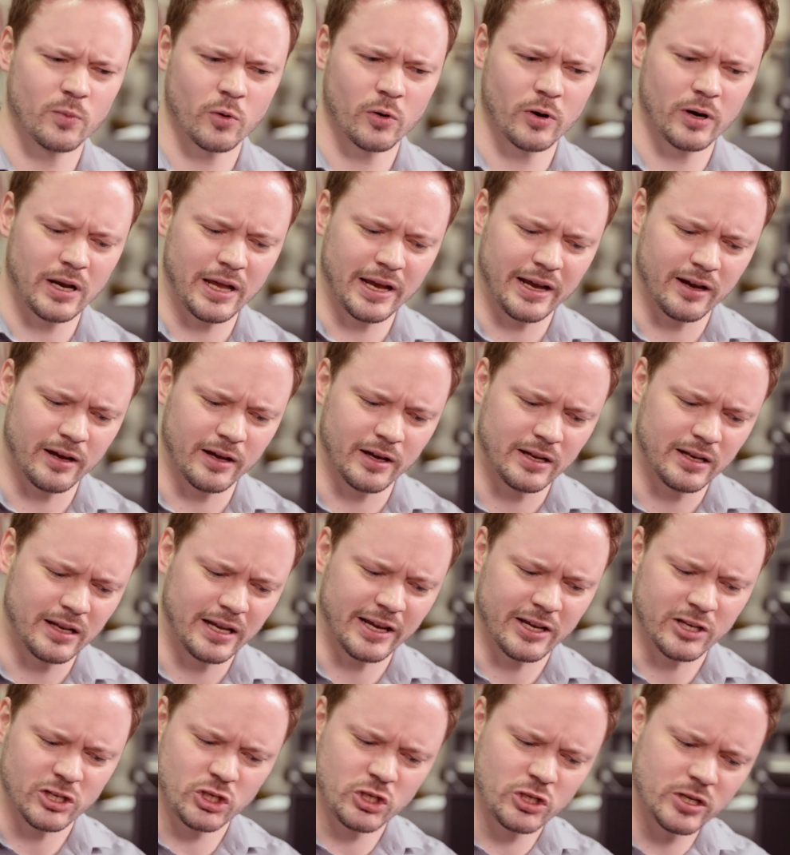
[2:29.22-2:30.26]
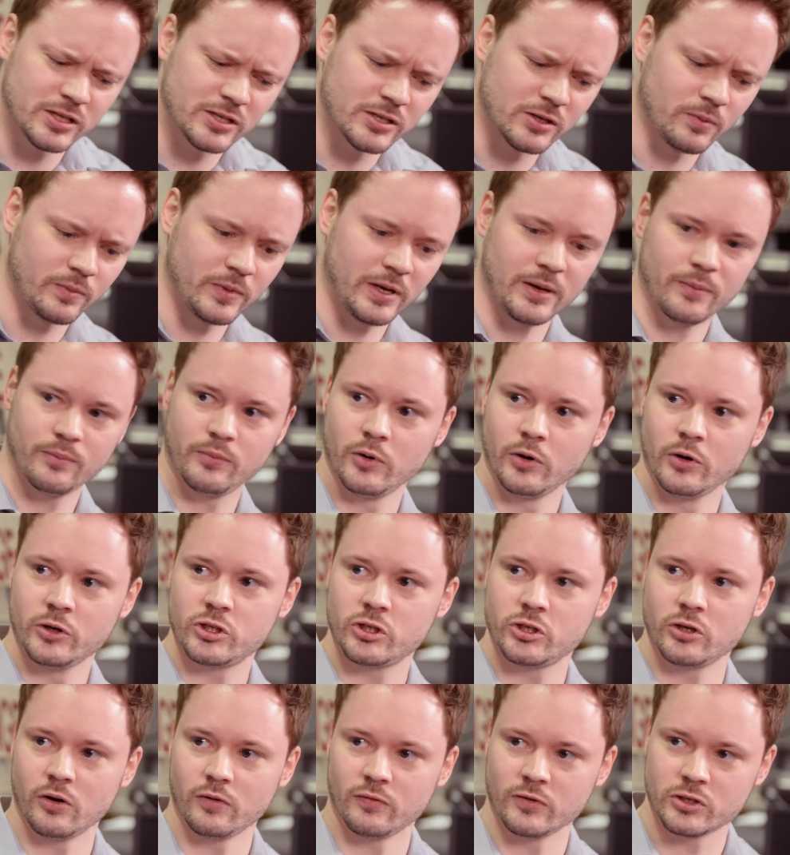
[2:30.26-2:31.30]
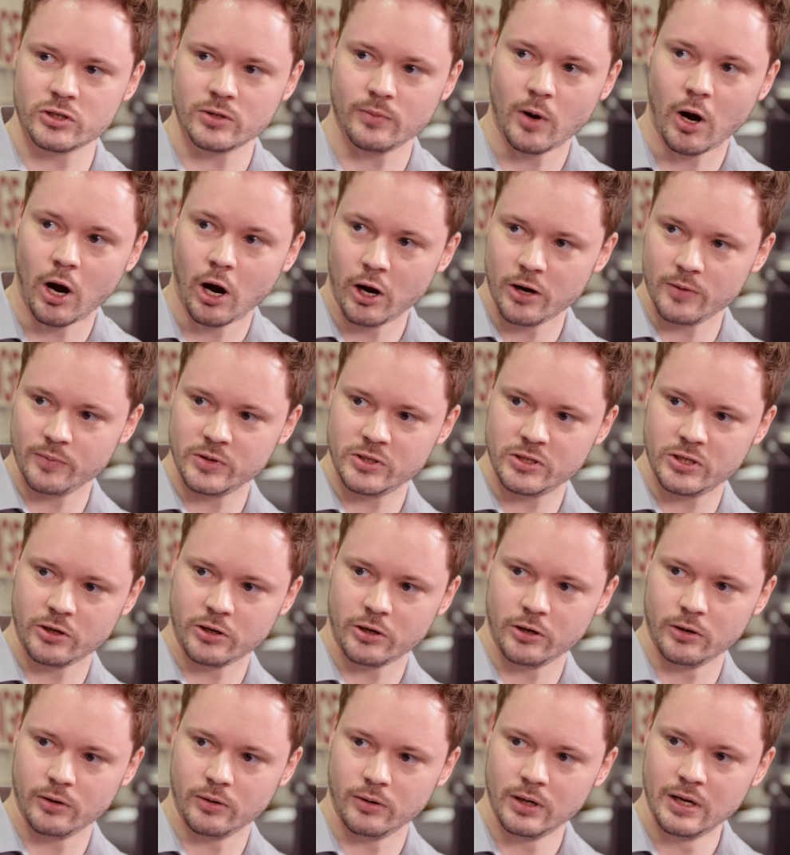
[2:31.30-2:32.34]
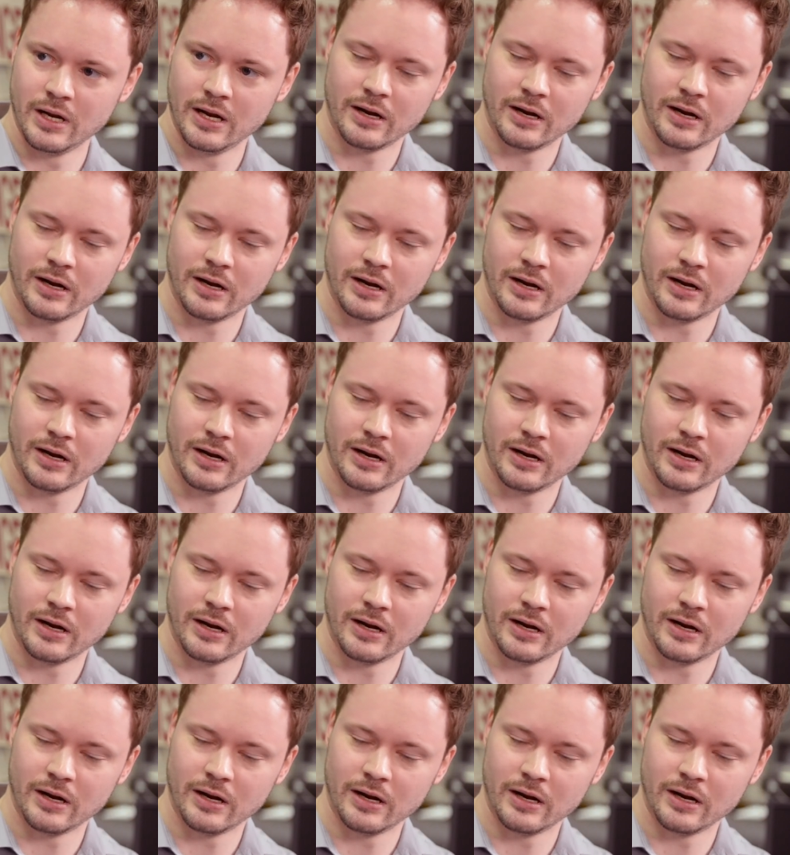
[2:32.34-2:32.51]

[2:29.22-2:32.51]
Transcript: more like a, like a chisel being pushed over some hard material